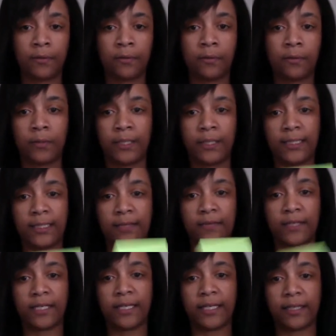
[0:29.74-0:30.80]
when it's in
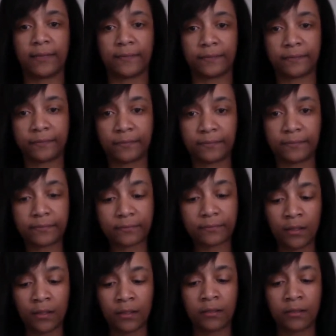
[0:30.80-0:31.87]
writing.
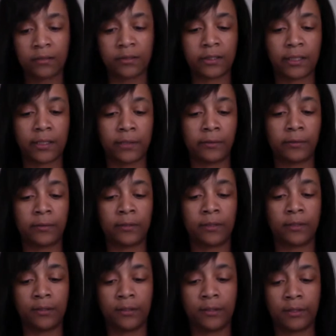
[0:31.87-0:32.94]
So
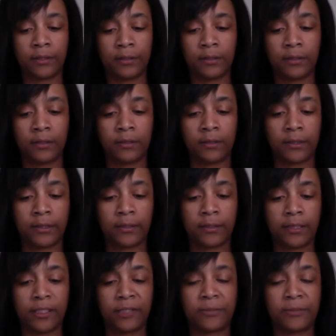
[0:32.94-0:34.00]

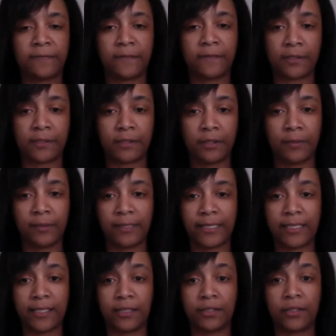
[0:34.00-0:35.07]
here's my first open
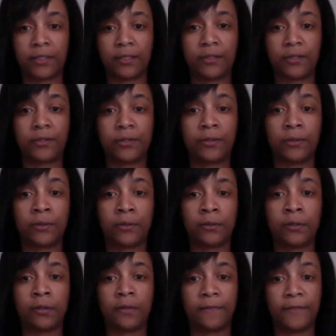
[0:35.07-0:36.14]
letter
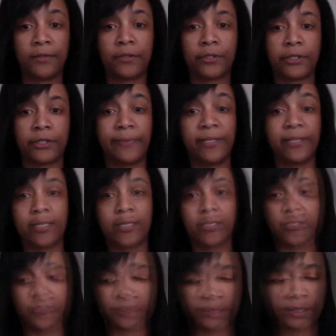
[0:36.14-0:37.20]
to future open
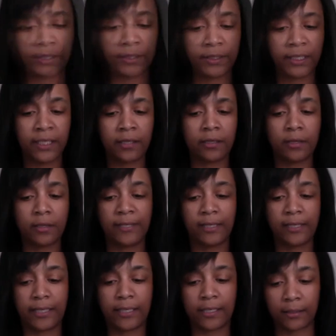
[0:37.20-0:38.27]
letters. Dear open
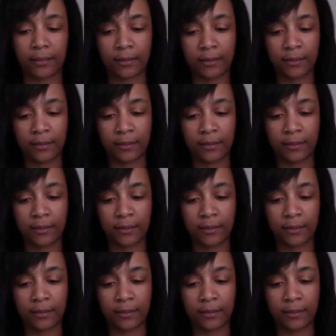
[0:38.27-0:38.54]
letter,